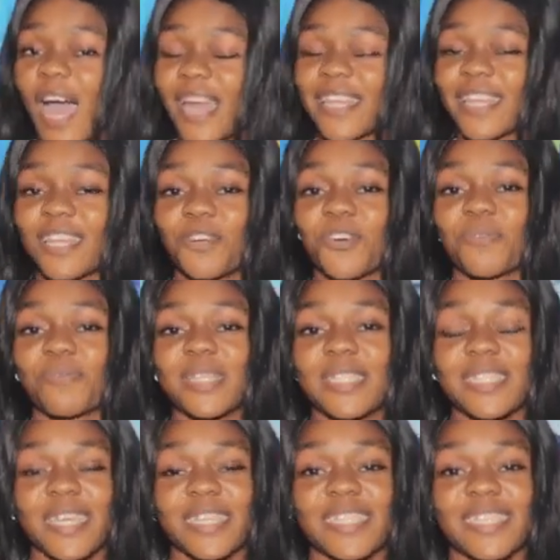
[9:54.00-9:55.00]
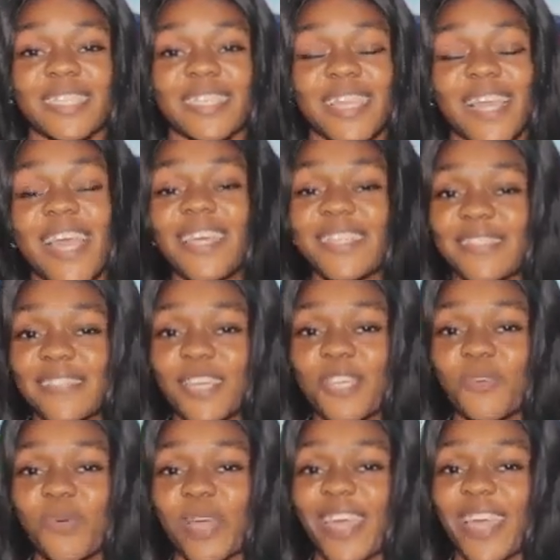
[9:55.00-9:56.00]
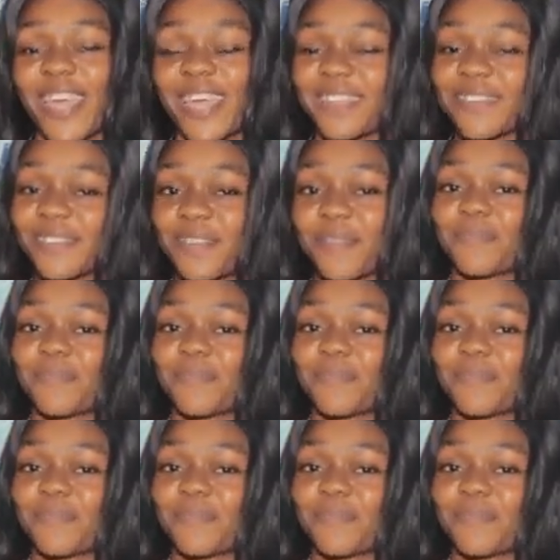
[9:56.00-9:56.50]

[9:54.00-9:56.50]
under the comment section. See you again.